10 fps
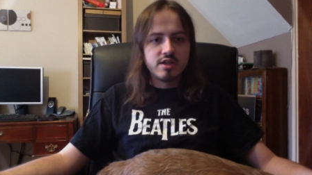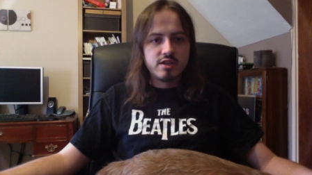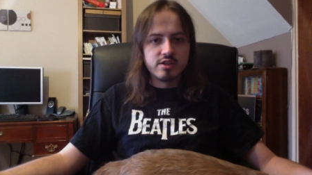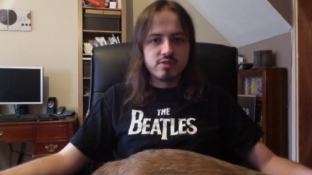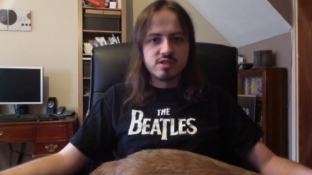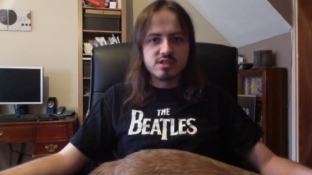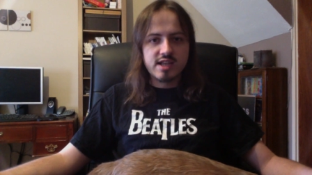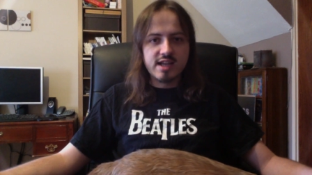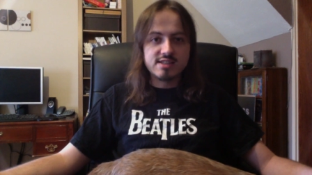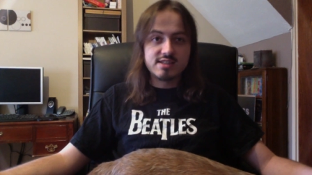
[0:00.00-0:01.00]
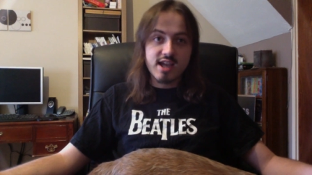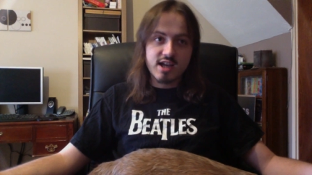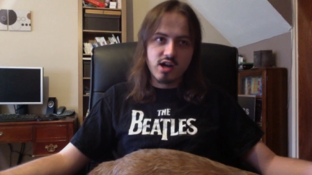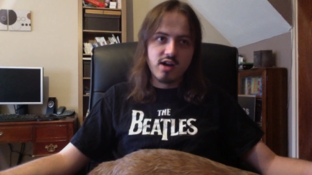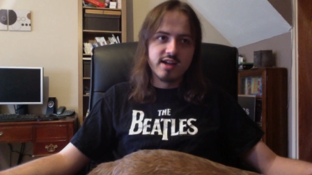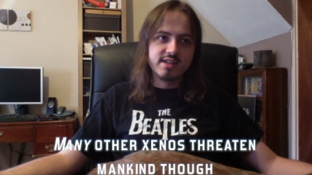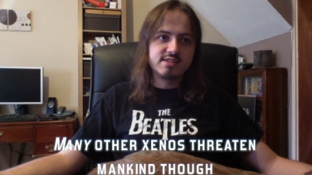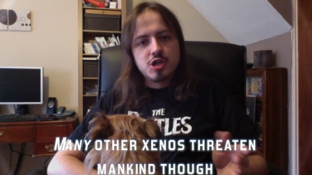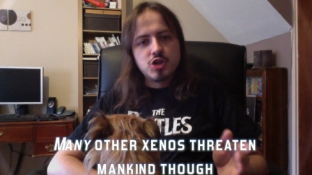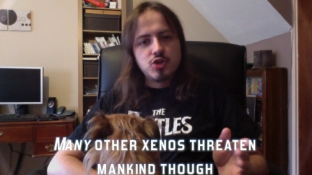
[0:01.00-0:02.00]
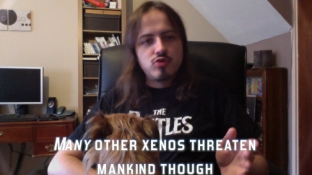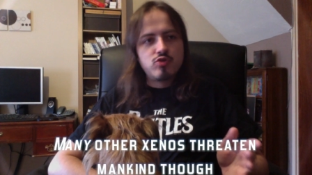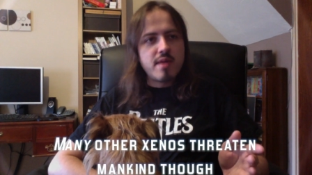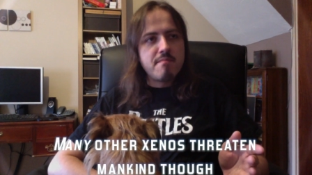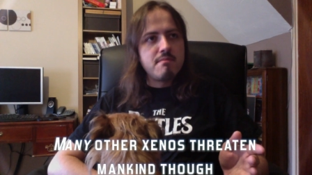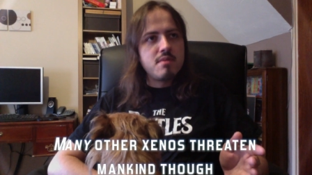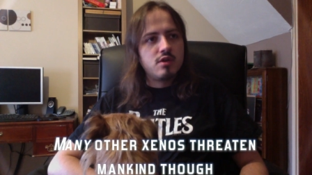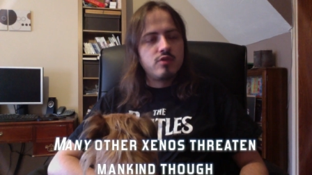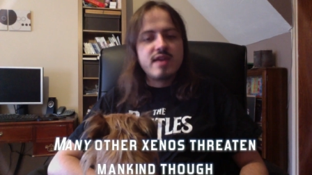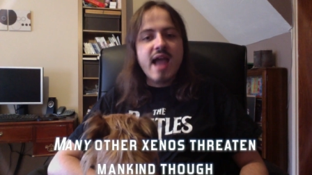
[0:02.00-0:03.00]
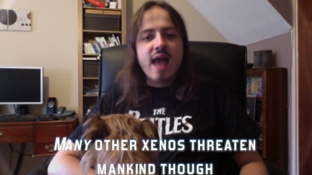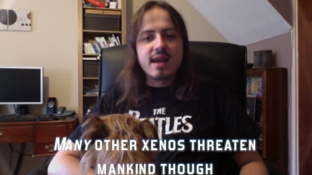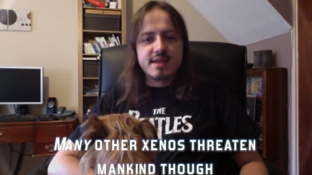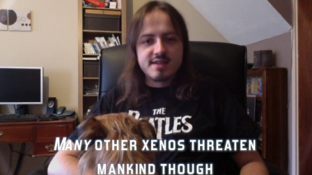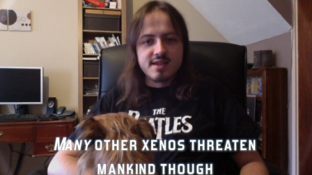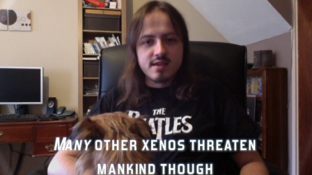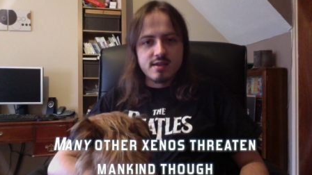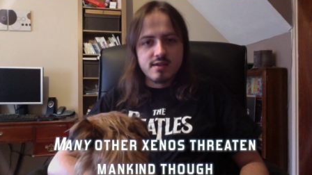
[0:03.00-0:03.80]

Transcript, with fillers: humans against their kind, and grim reality